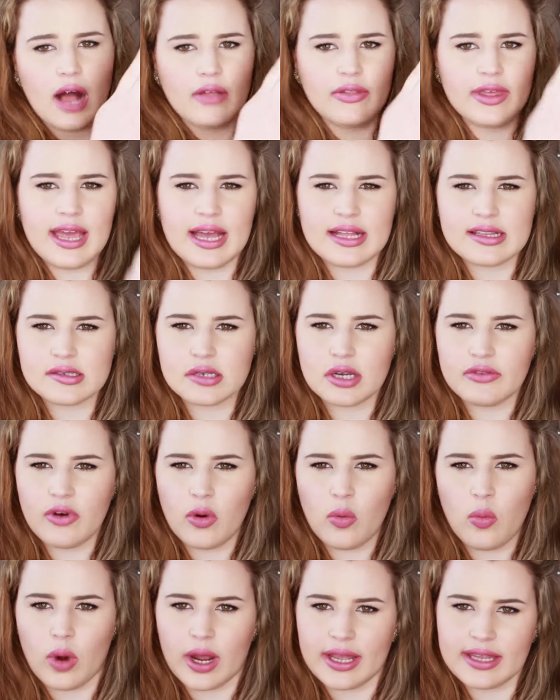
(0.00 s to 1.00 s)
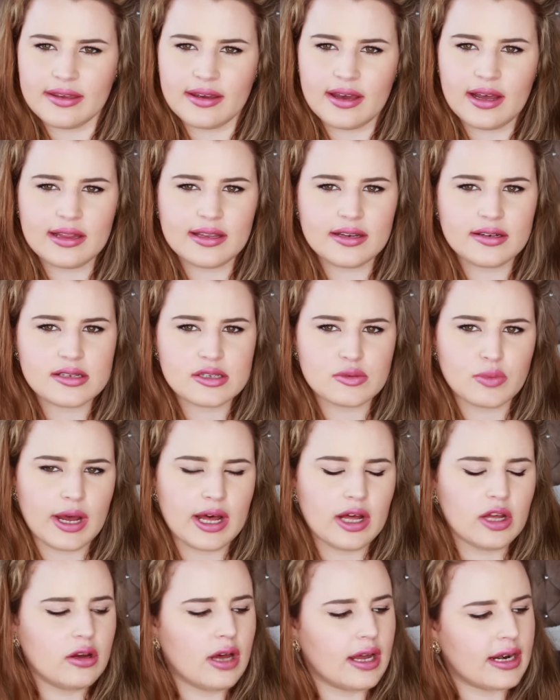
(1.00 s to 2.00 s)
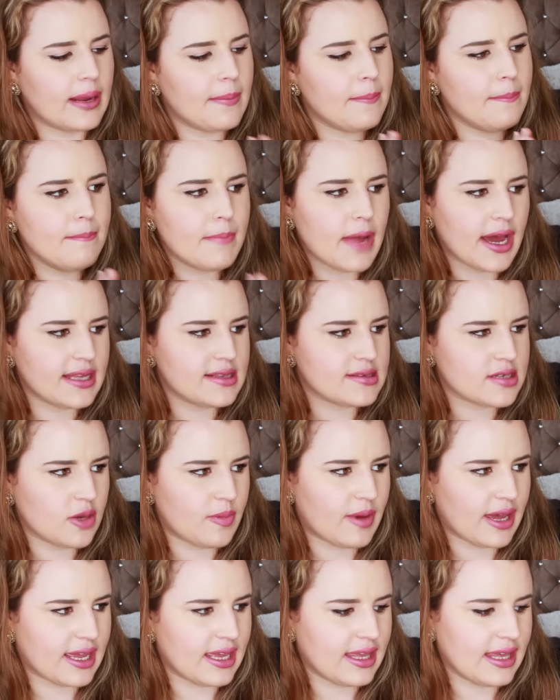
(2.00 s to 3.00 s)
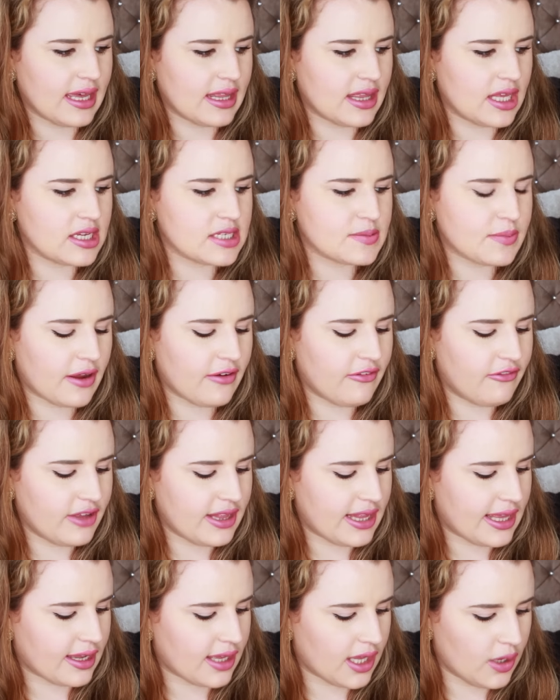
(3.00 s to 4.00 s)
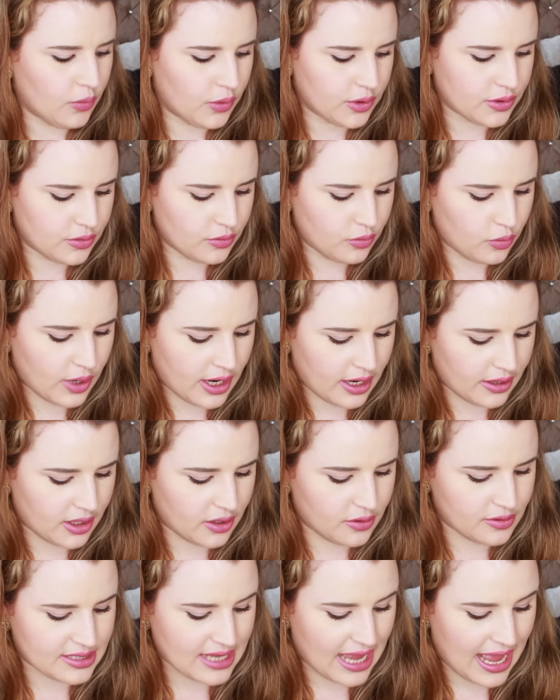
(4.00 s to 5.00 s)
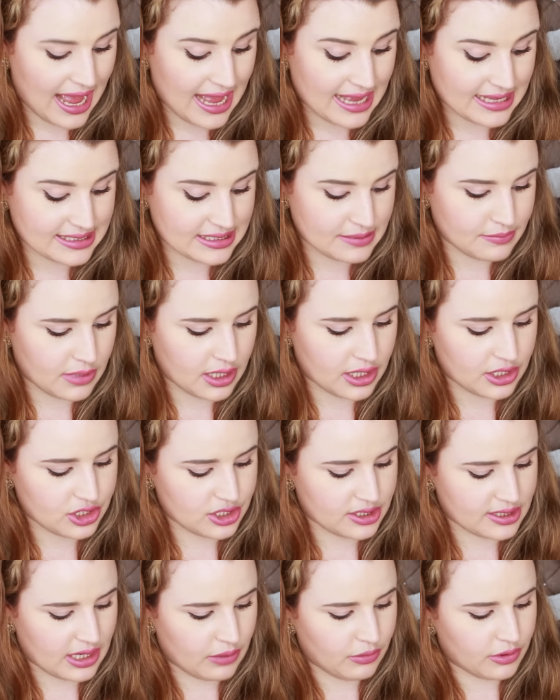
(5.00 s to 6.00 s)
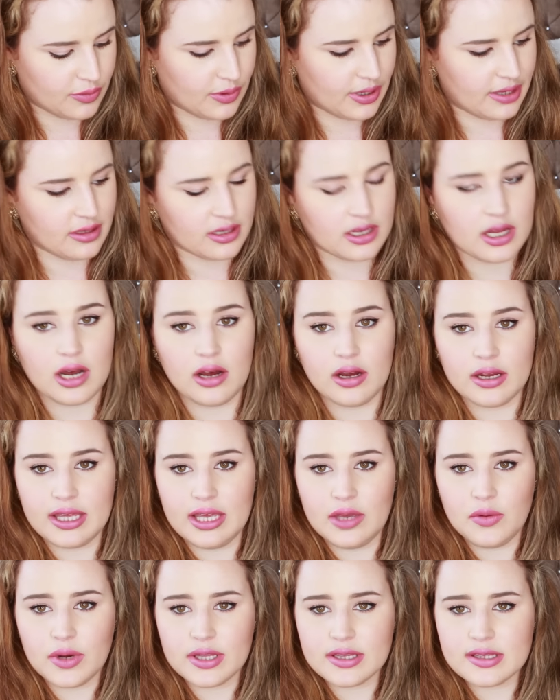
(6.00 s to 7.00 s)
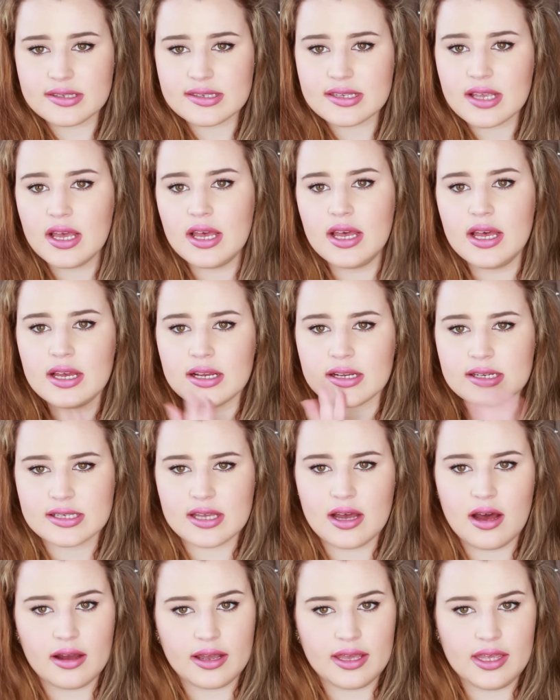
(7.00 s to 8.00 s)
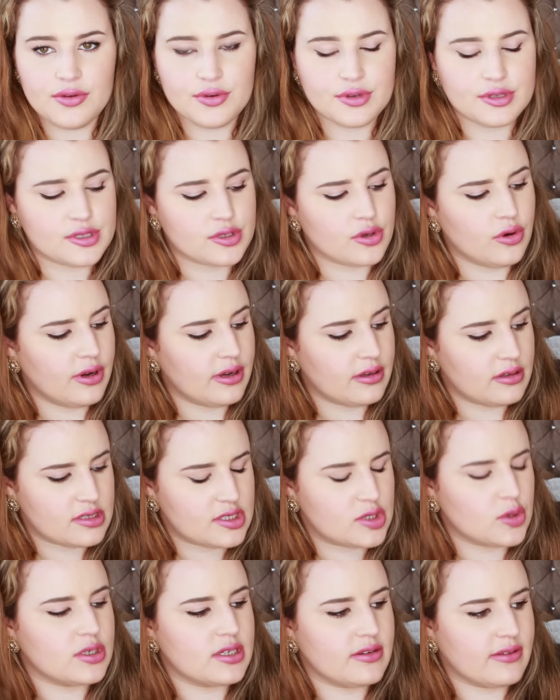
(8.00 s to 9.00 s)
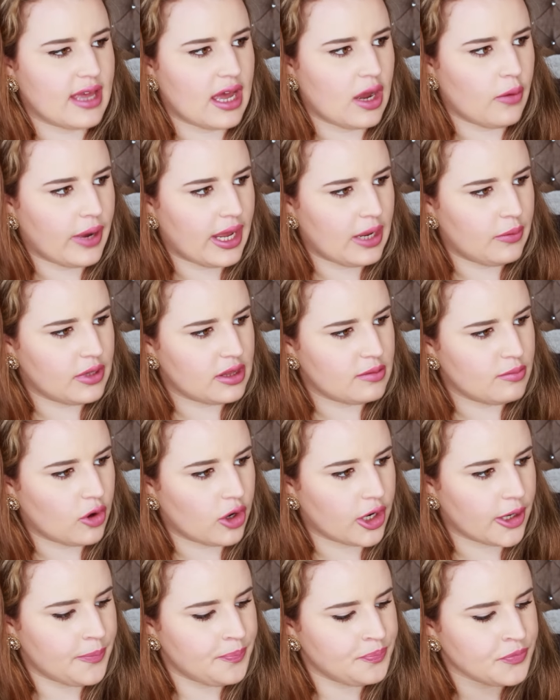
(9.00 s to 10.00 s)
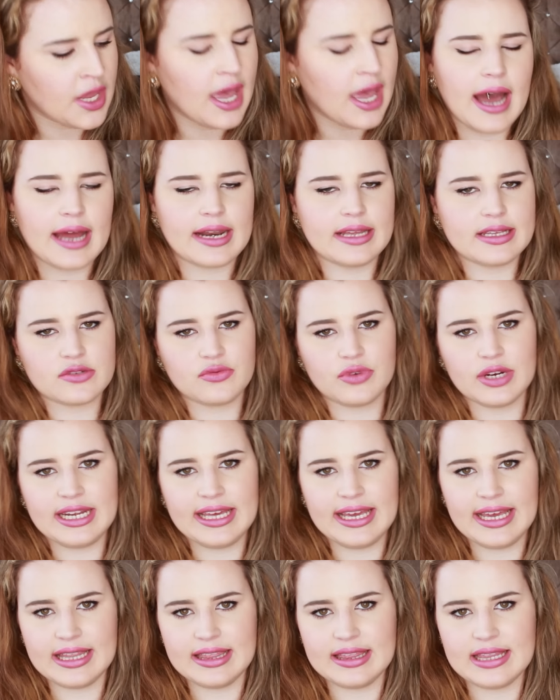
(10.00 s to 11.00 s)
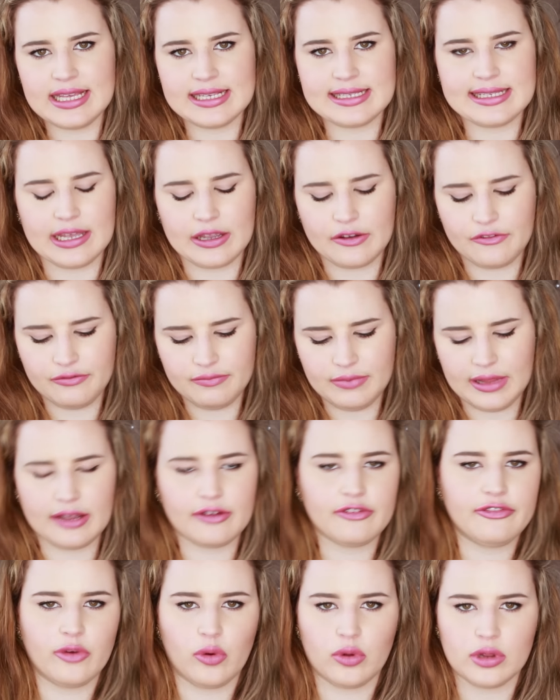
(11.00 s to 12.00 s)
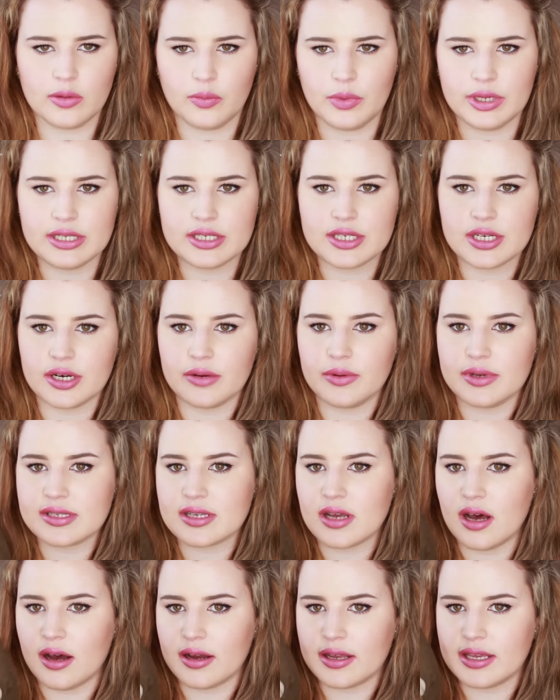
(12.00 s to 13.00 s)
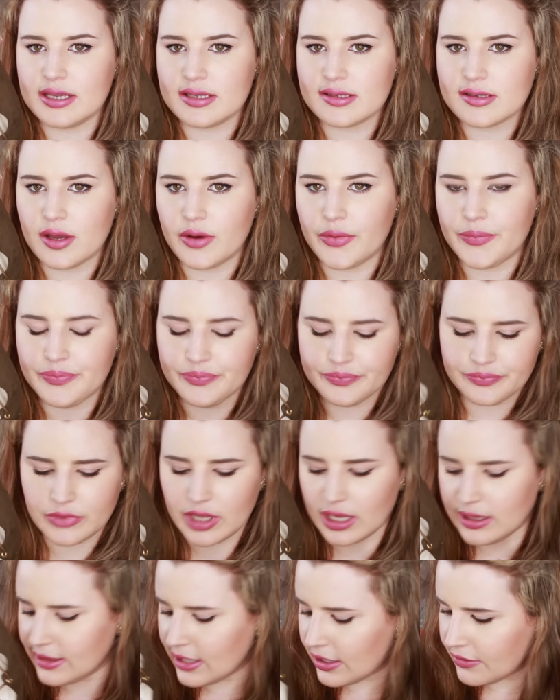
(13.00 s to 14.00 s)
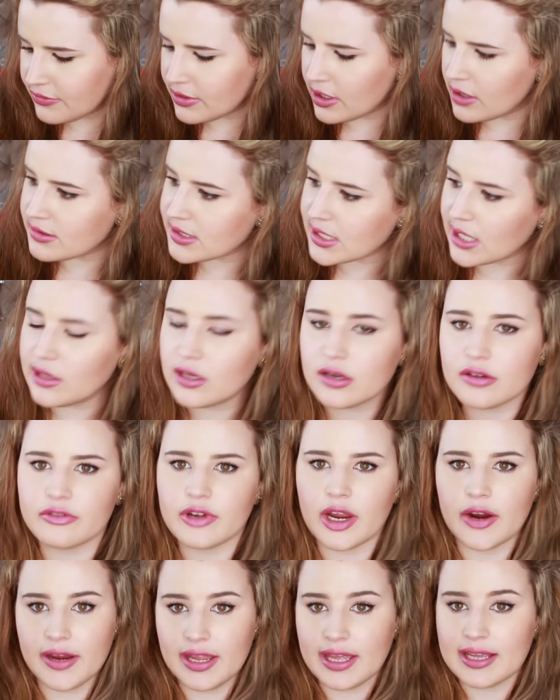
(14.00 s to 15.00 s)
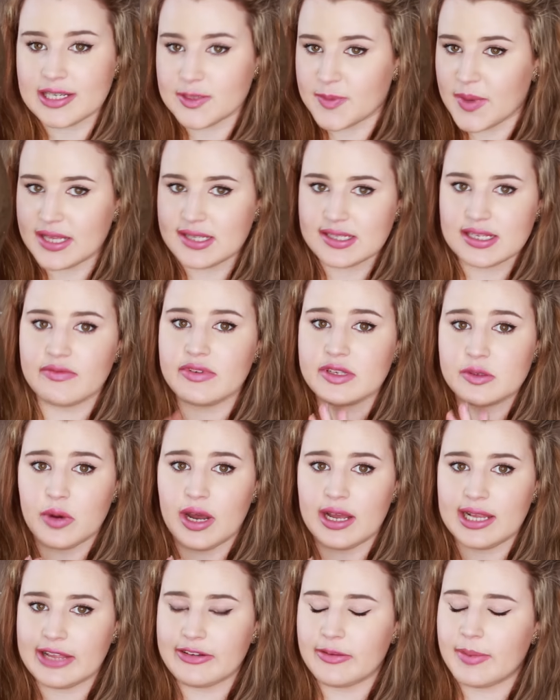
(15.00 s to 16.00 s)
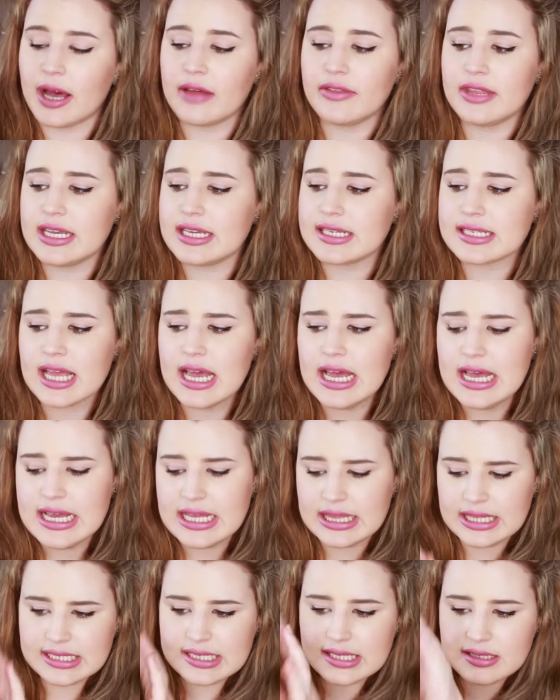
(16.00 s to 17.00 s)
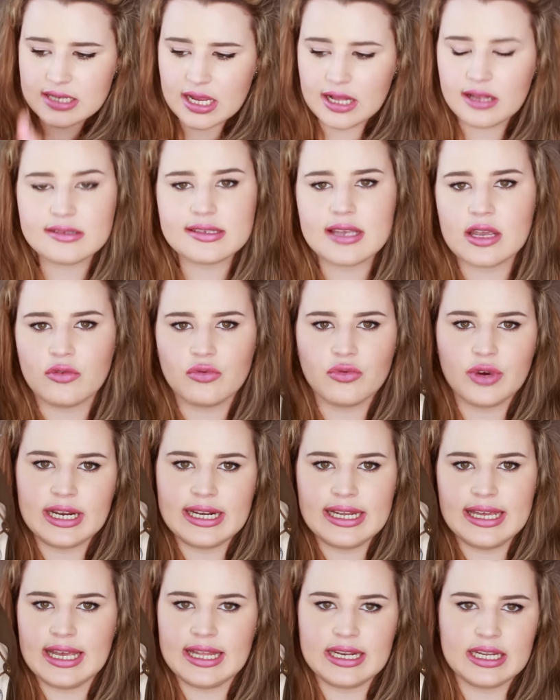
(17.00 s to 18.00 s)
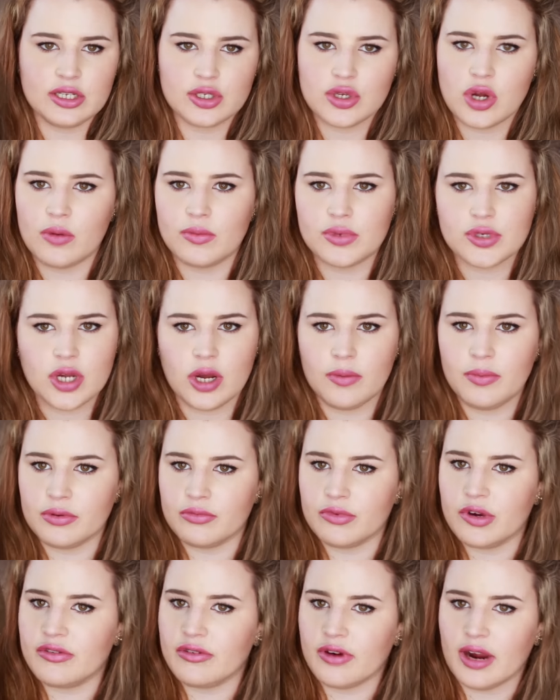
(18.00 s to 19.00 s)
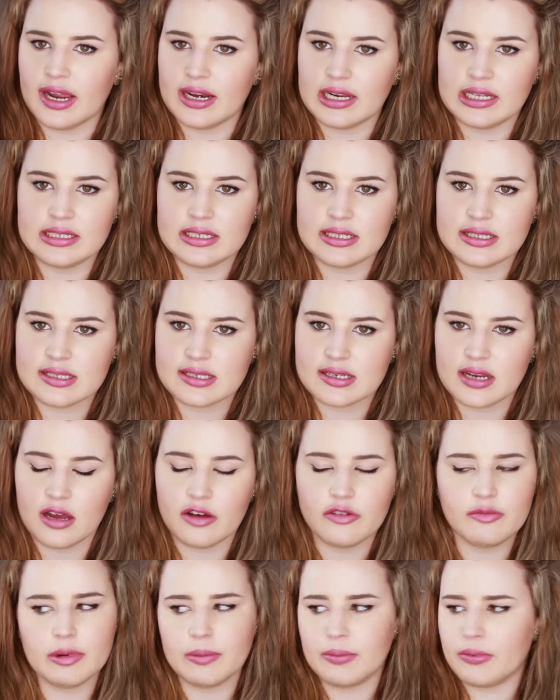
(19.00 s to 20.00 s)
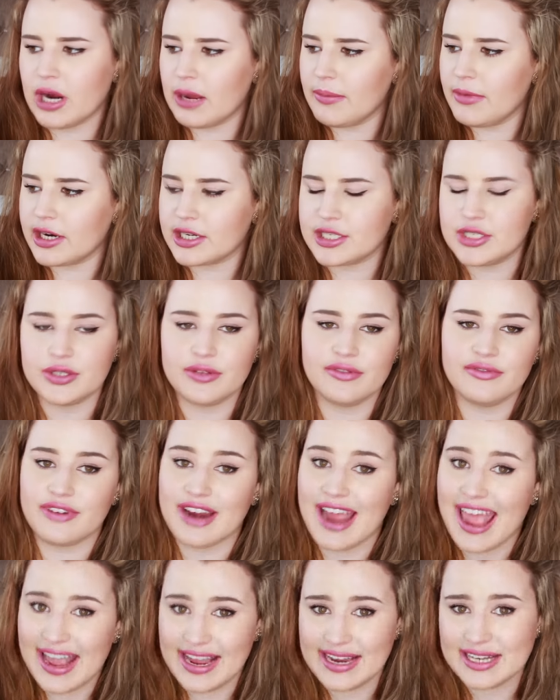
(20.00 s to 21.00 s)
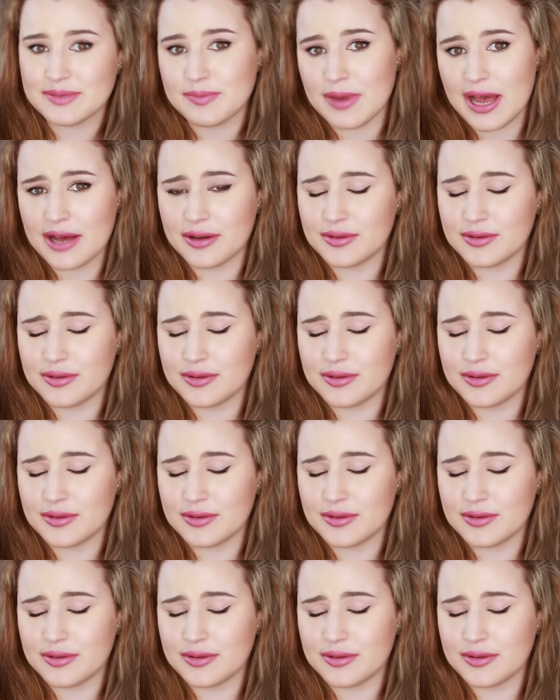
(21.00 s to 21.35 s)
and they had sort of a wine colour as well, and I might go back and get those, but I feel like I wouldn't wear those as much as I would wear the khaki ones, because khaki you can sort of get away with more, and it's really in this like fall and winter with khaki, so... Love those. They look very expensive is what I love about these. This style's like really in Topshop and River Island and stuff, but Primark do them for £8.